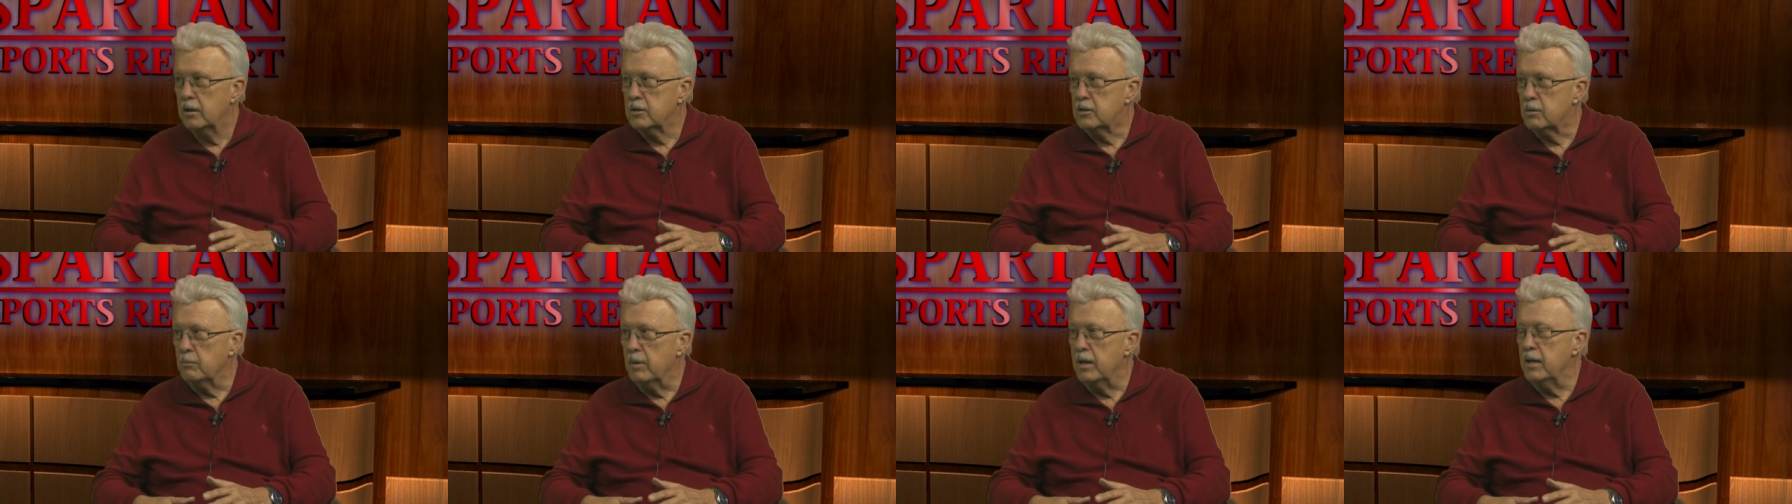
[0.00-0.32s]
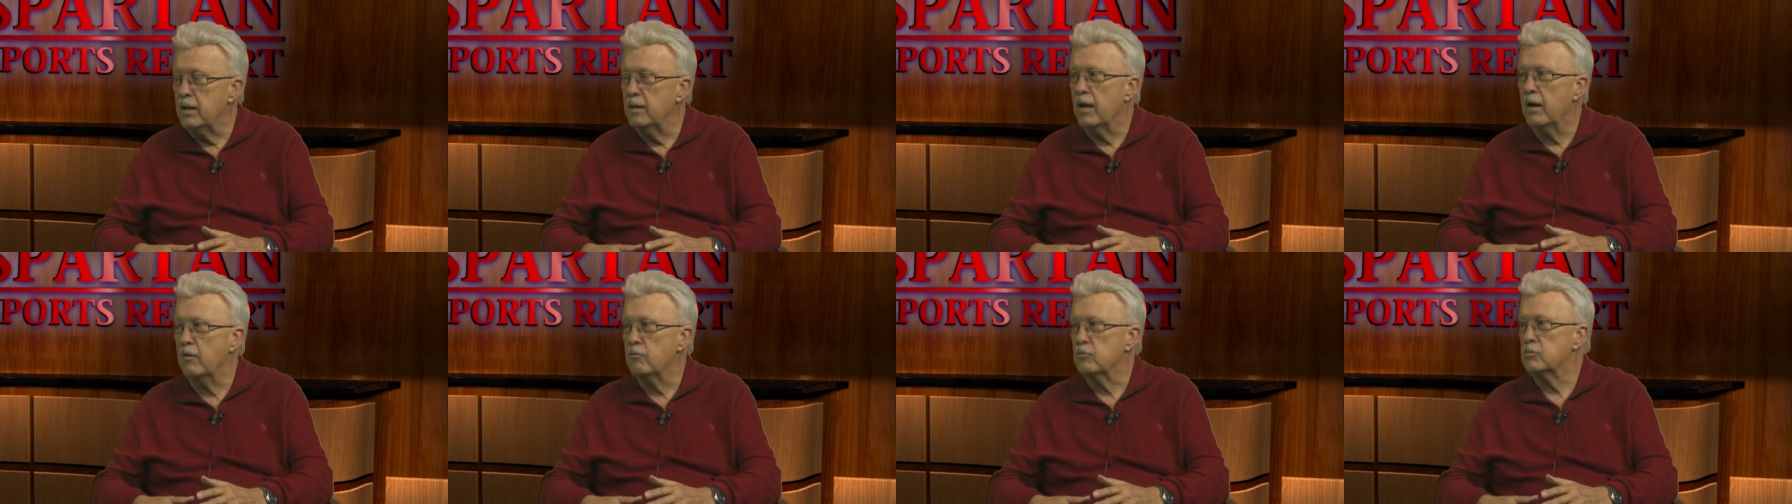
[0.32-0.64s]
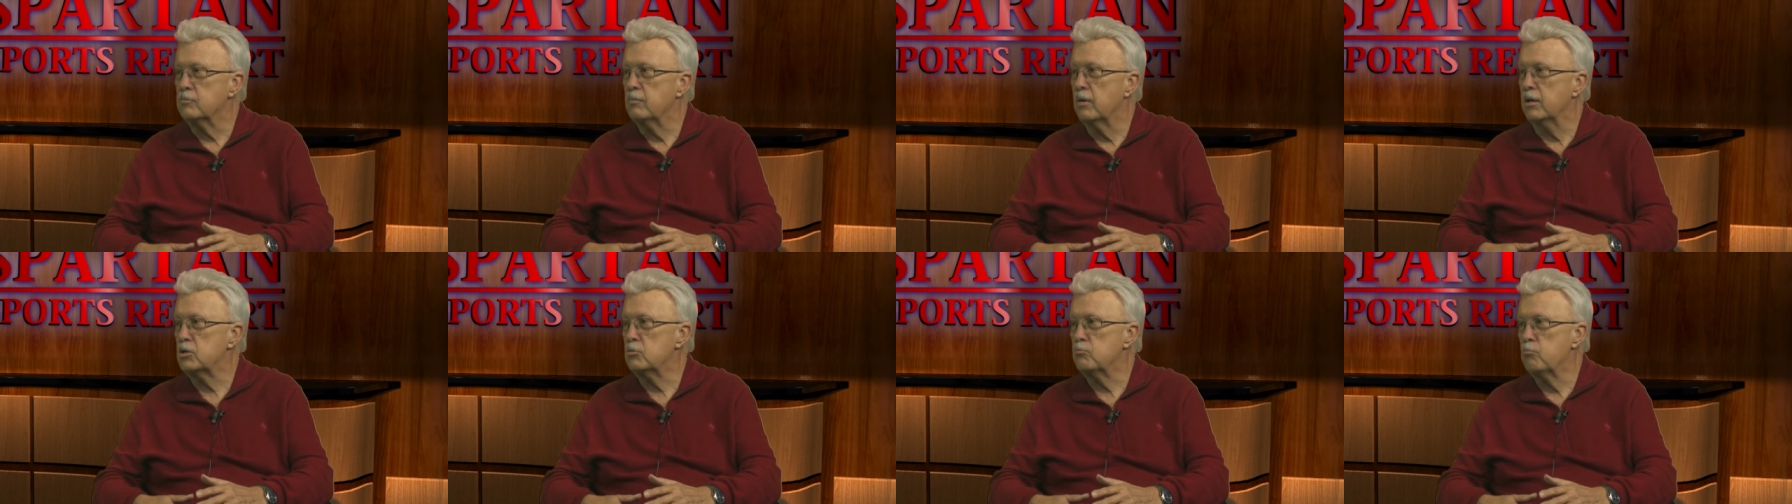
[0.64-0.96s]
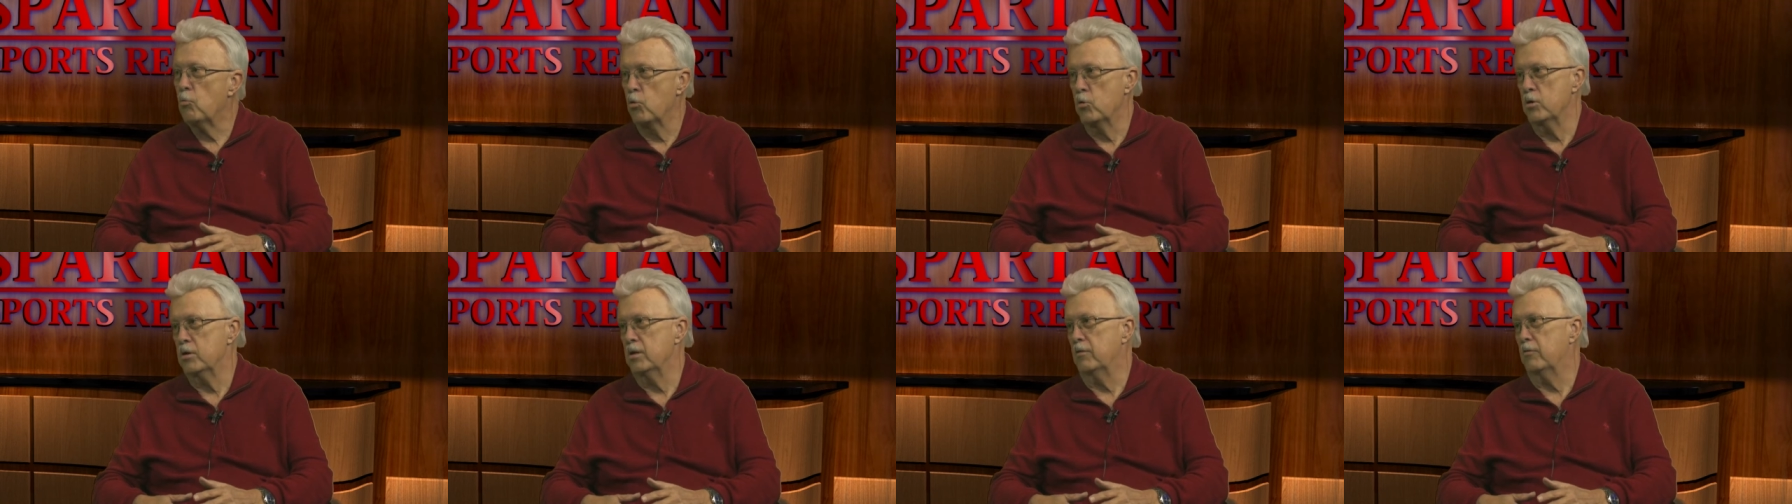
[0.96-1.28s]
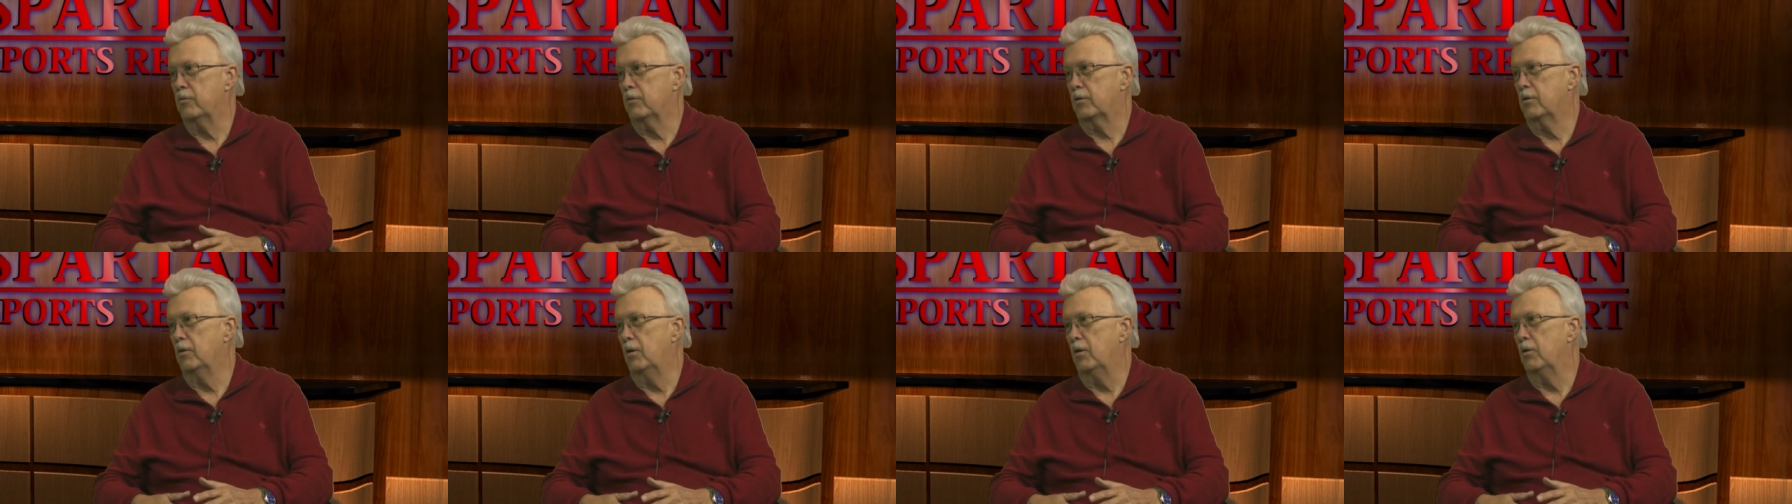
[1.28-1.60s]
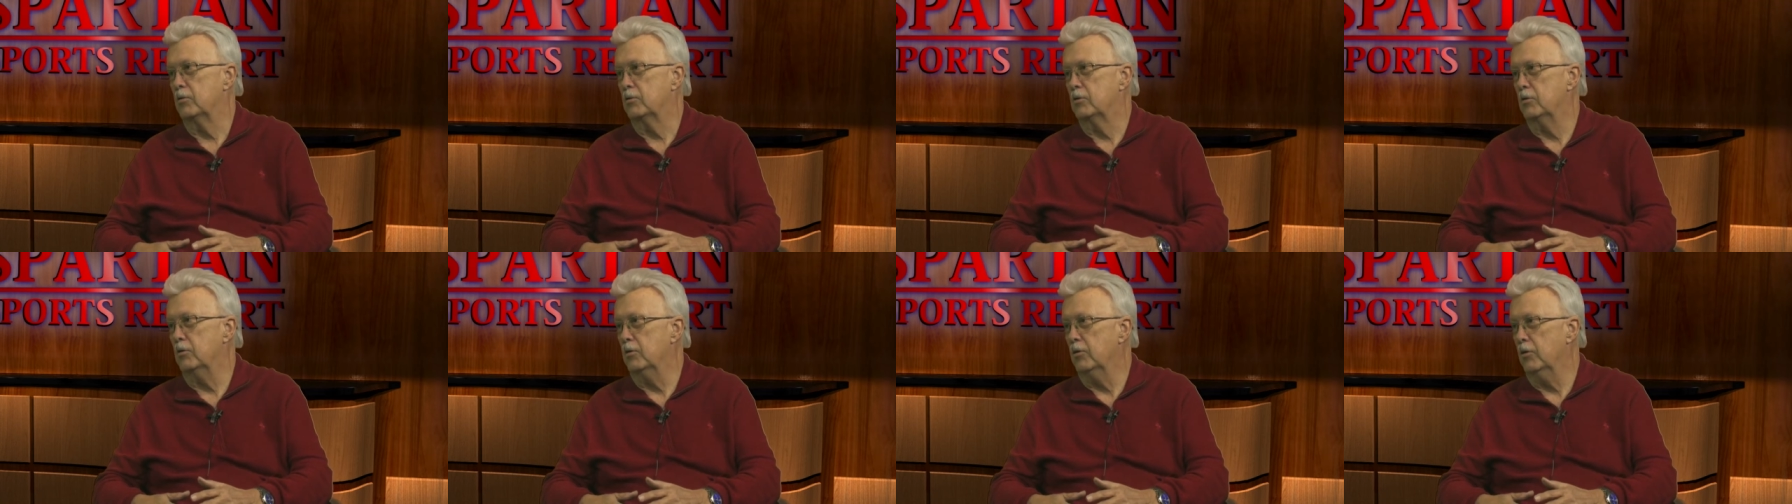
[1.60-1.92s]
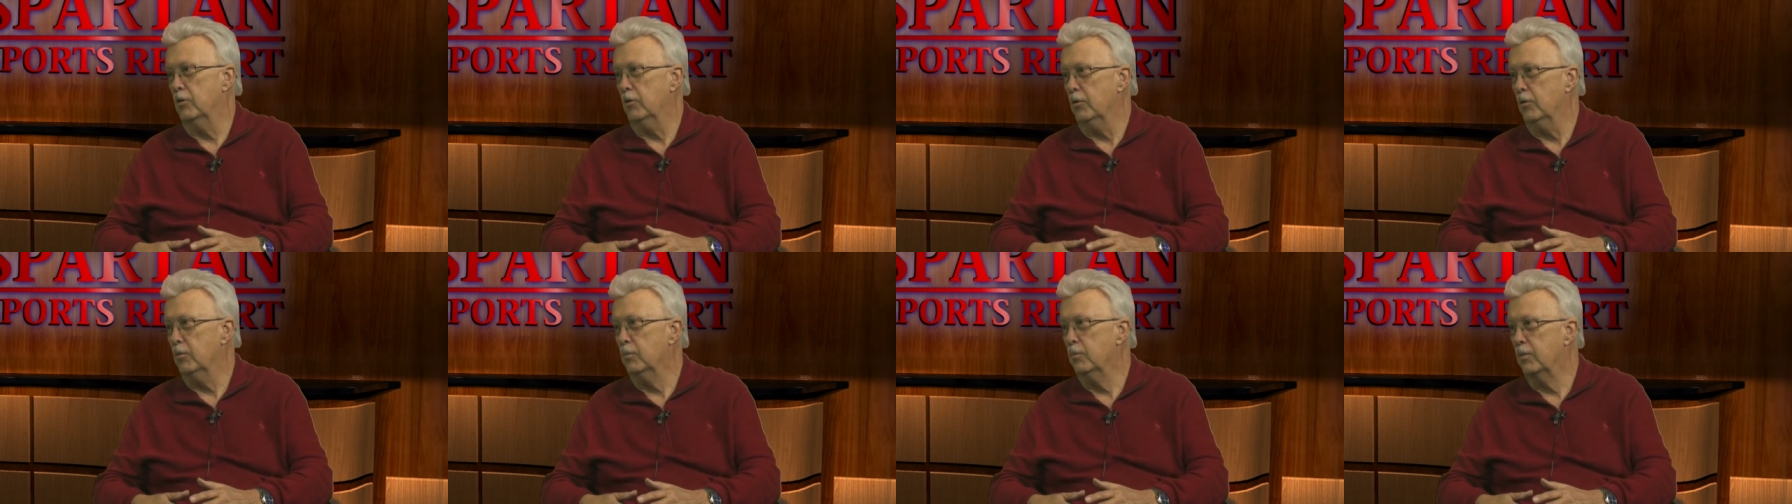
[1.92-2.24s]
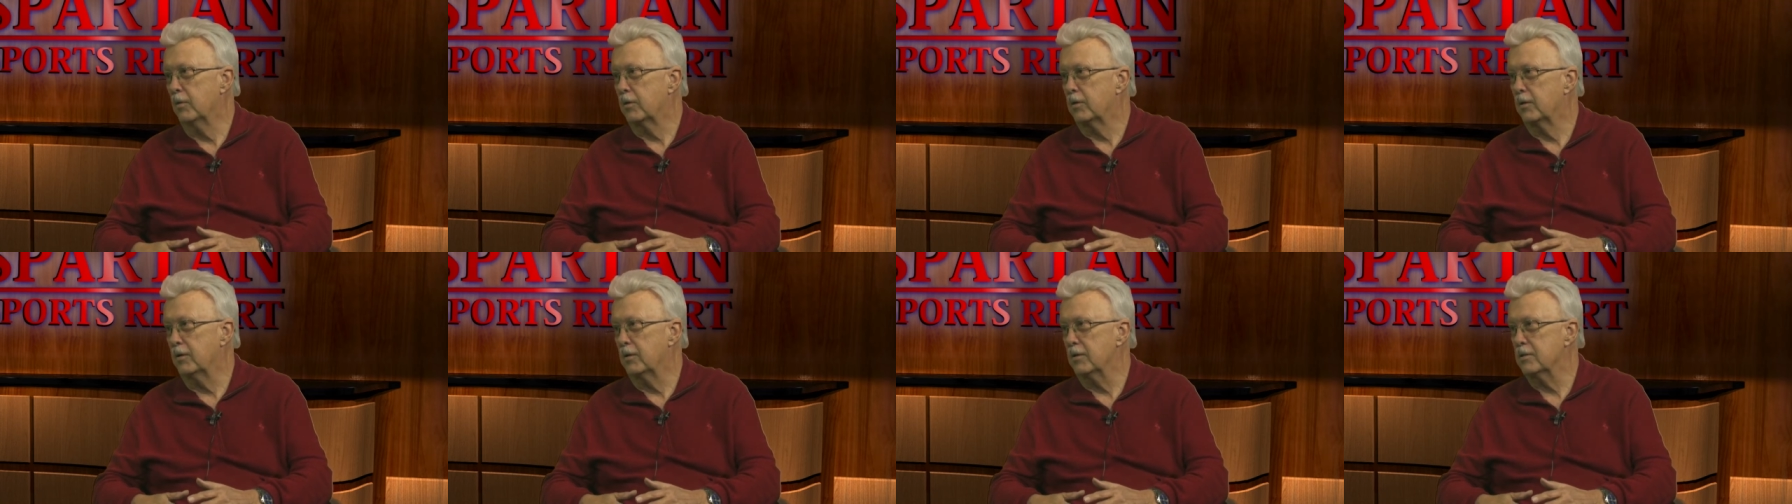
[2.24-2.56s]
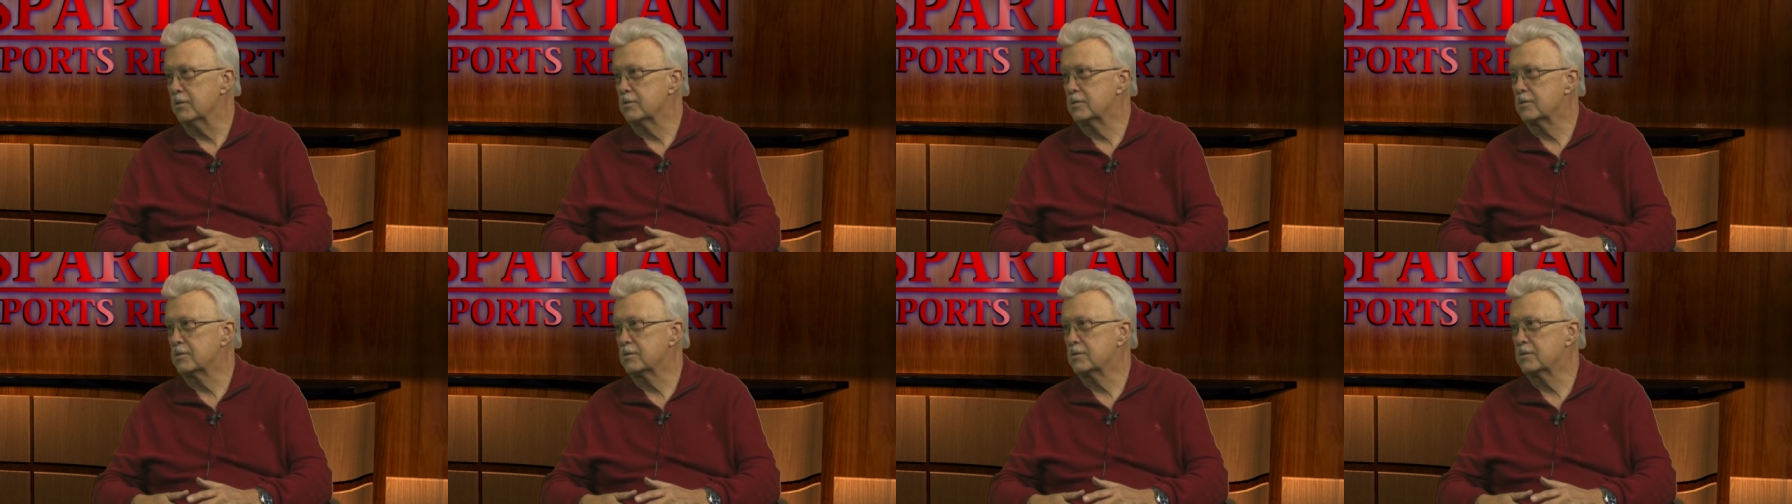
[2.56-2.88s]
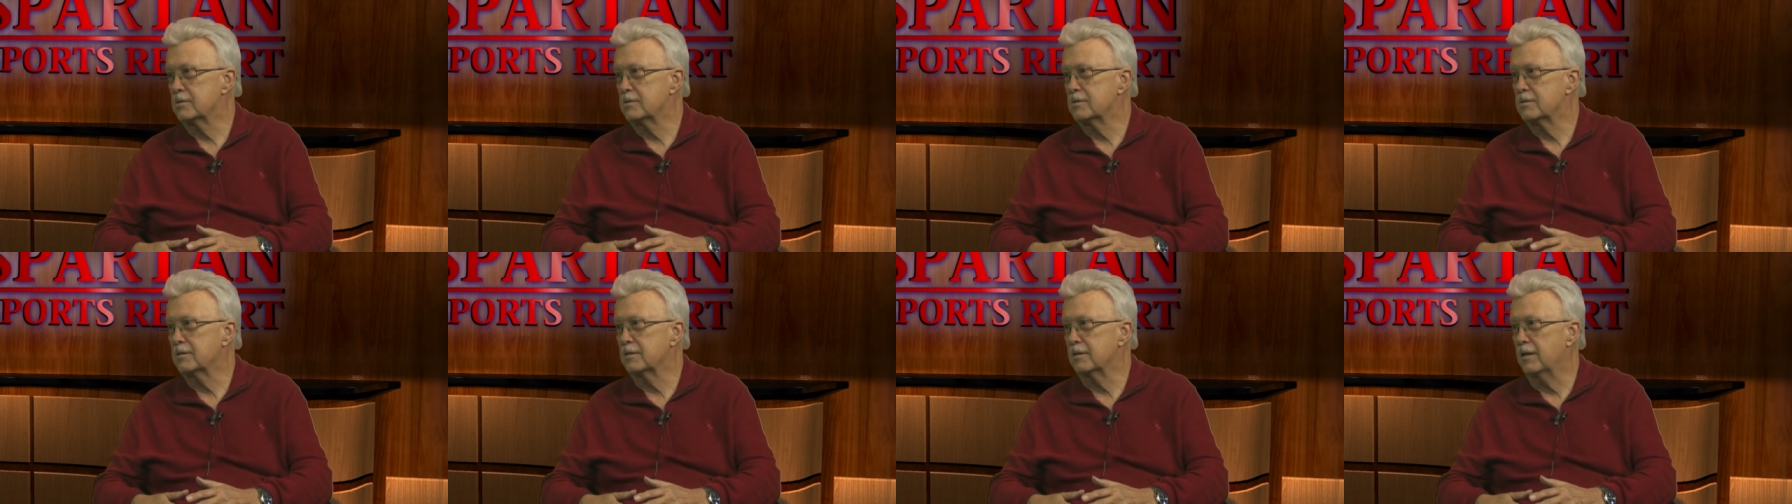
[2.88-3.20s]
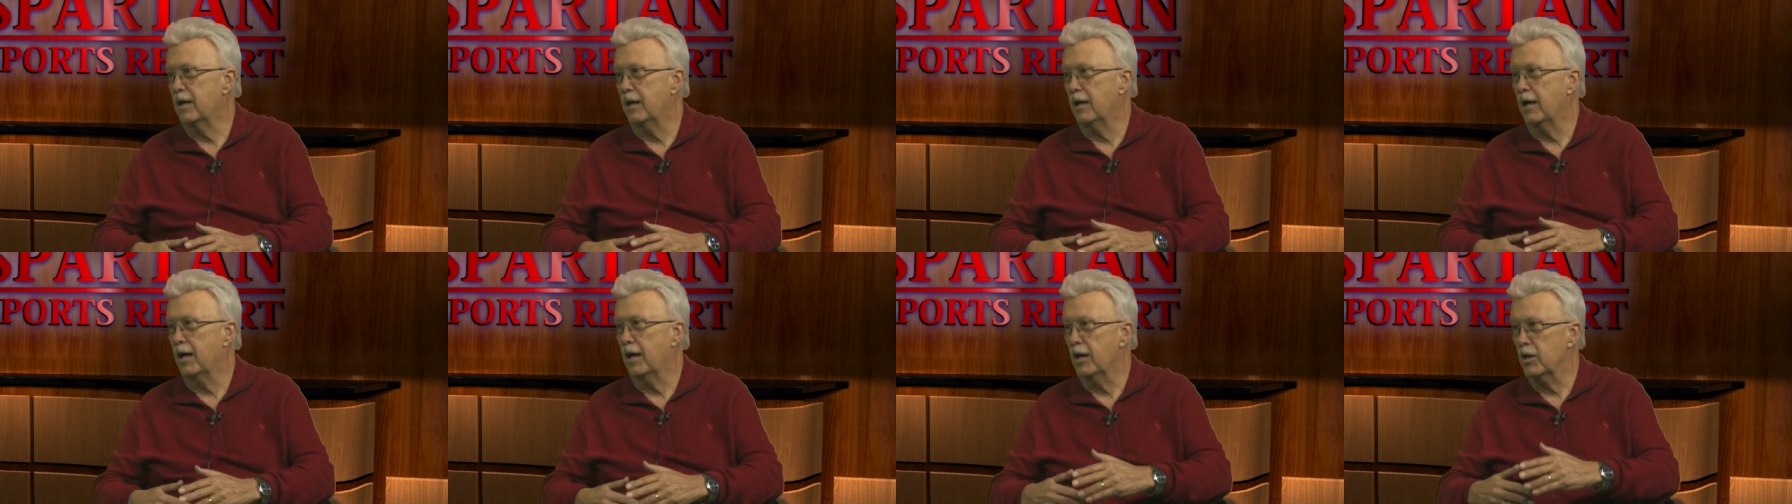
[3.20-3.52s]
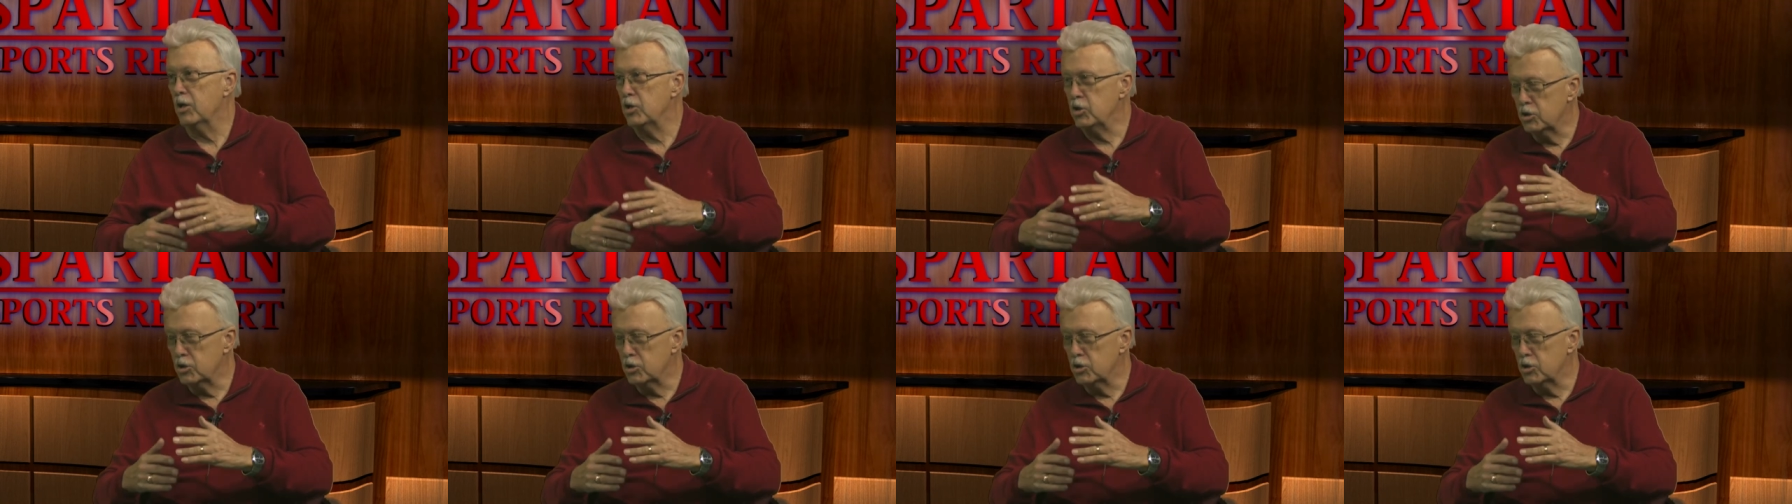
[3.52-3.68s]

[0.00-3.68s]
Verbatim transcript: To me, that was much more difficult to do because uh,